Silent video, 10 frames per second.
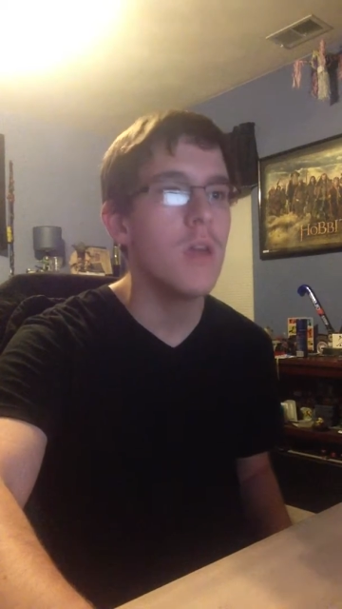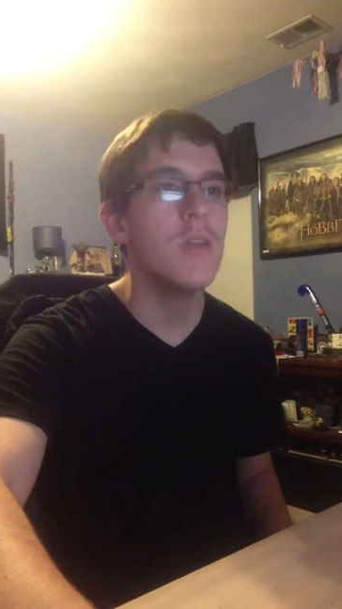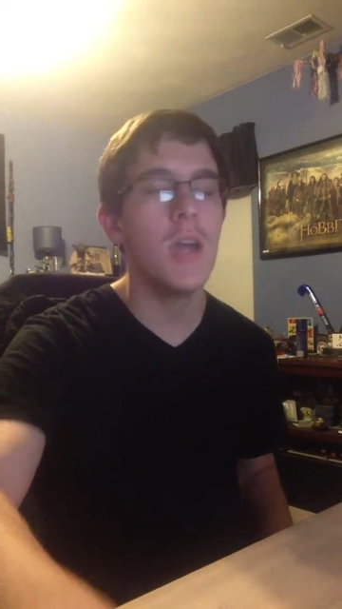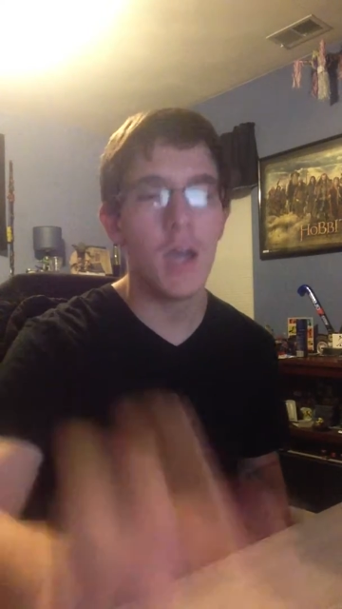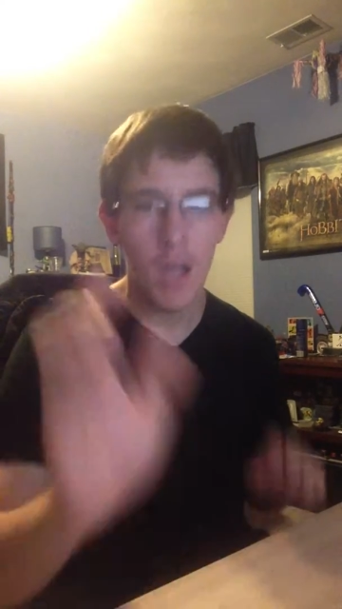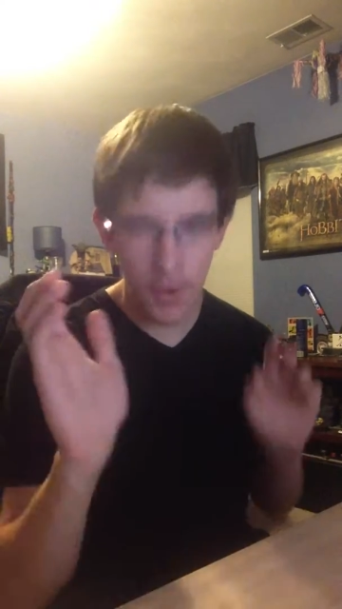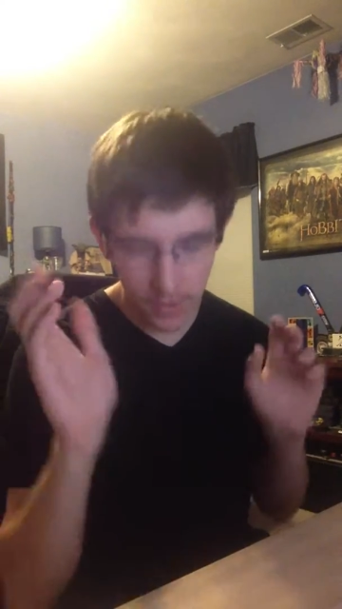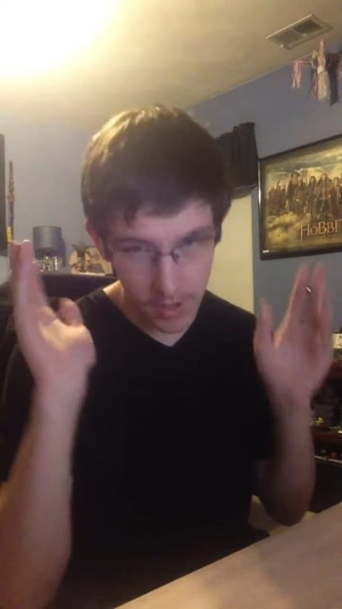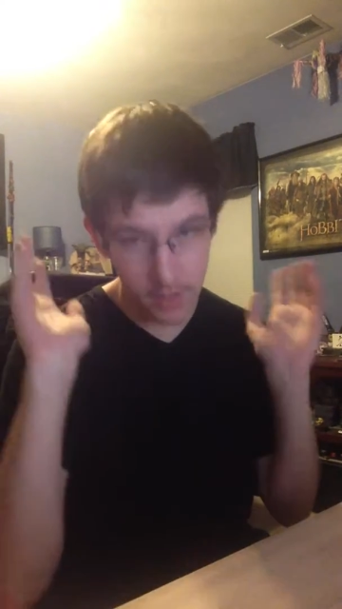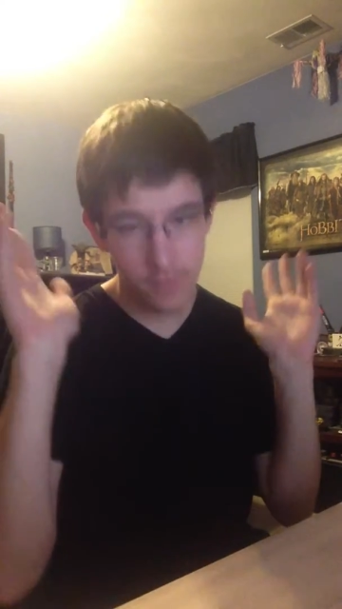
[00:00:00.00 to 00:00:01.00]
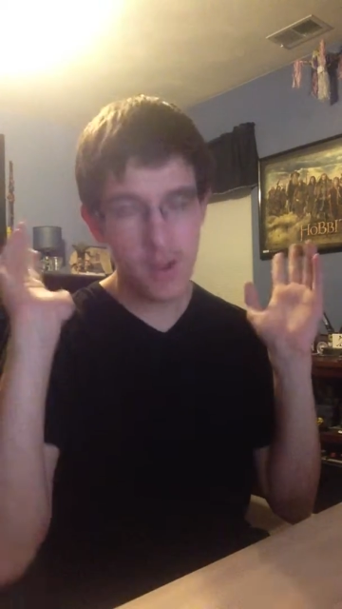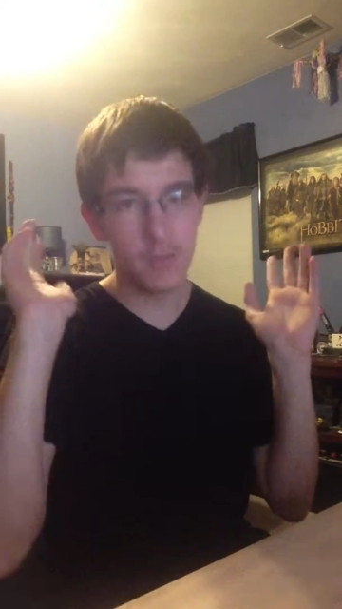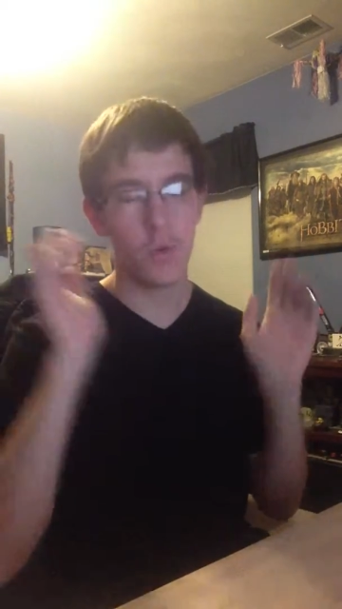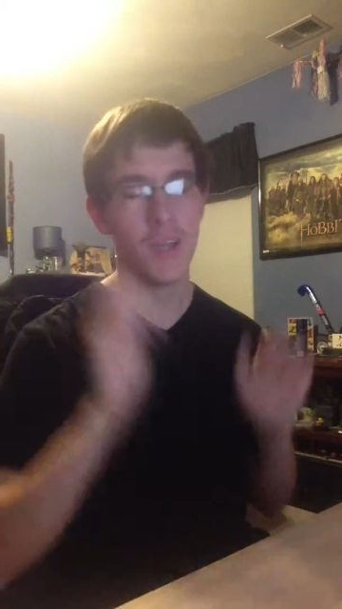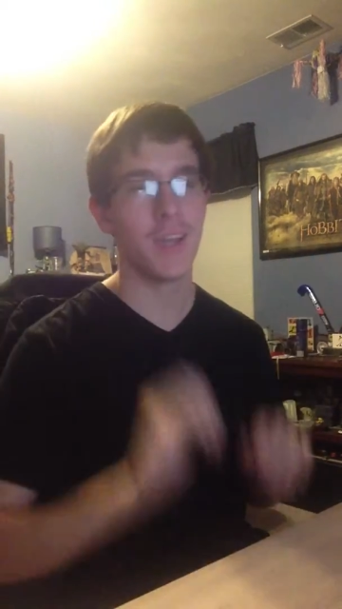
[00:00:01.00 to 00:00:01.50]
Yeah, okay. Freedom
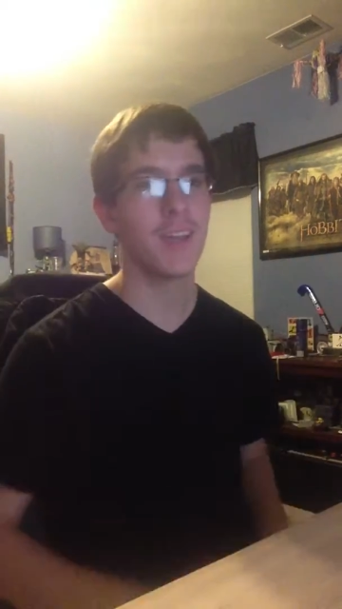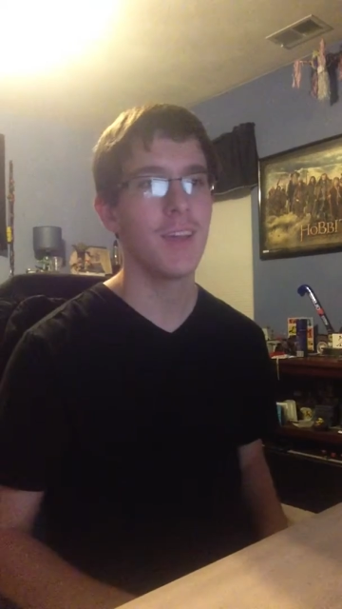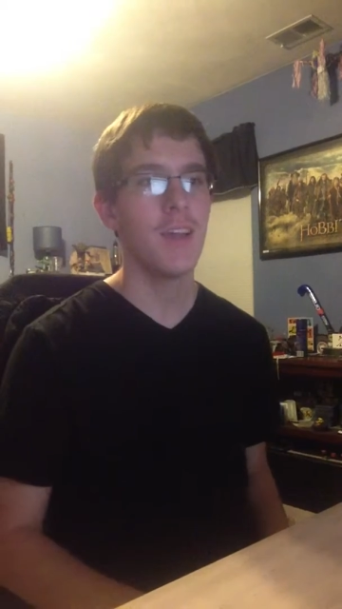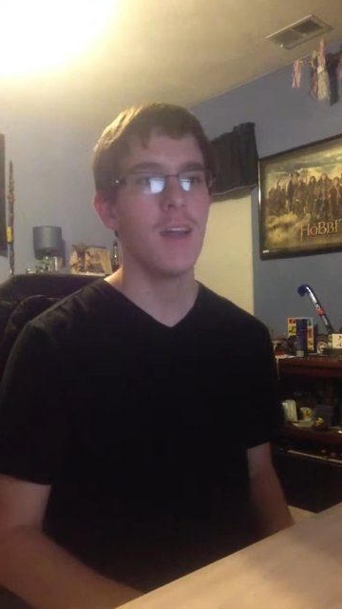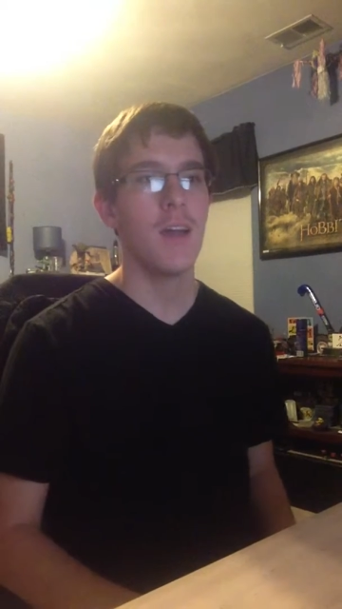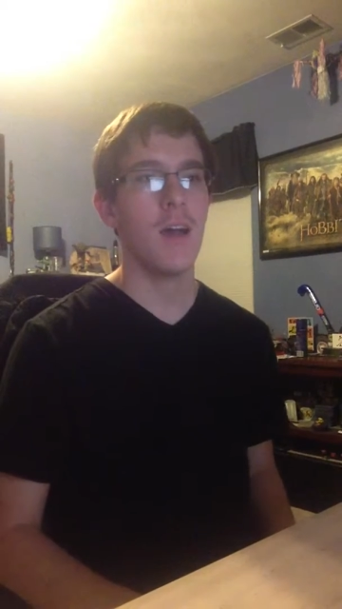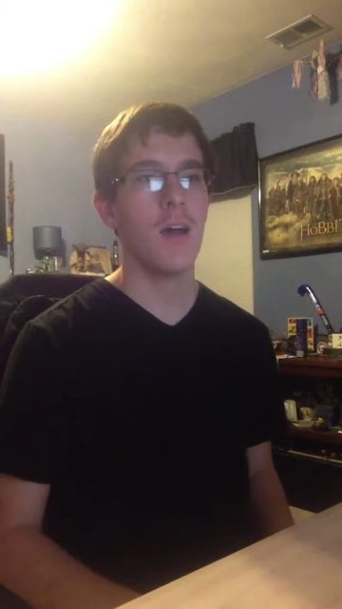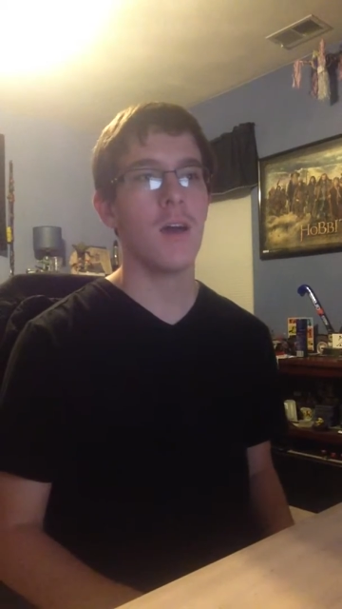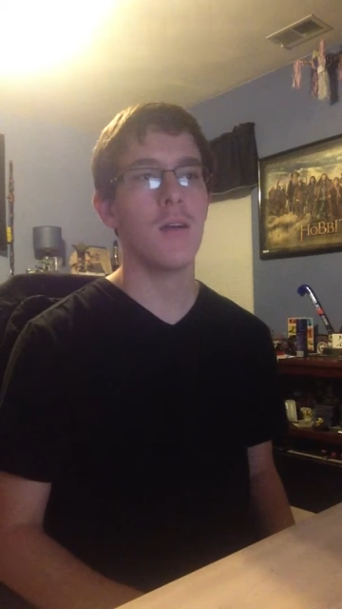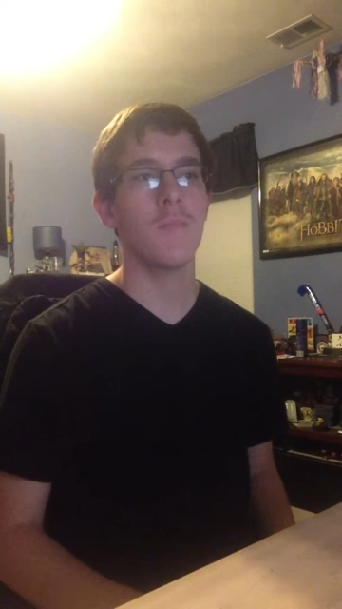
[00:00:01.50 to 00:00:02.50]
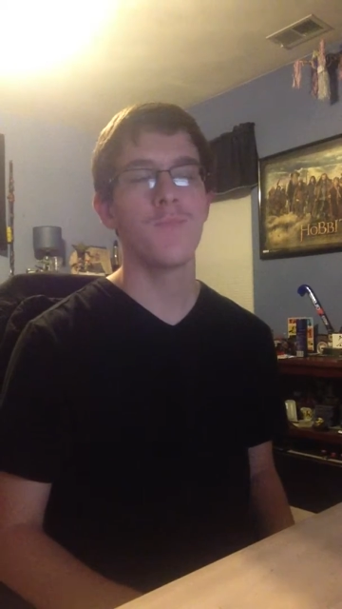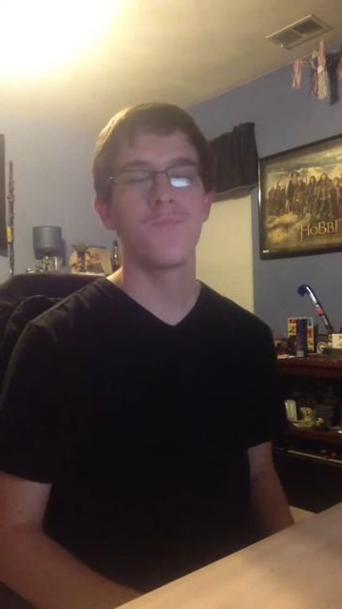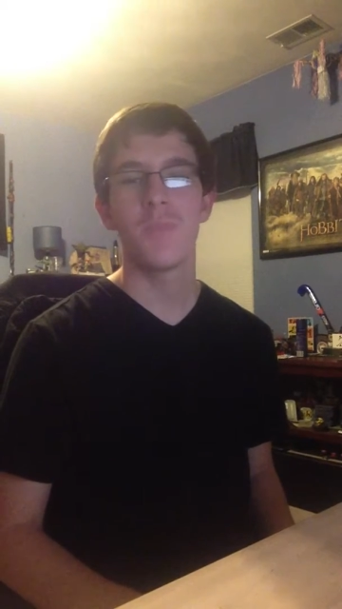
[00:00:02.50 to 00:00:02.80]
Plank. Um,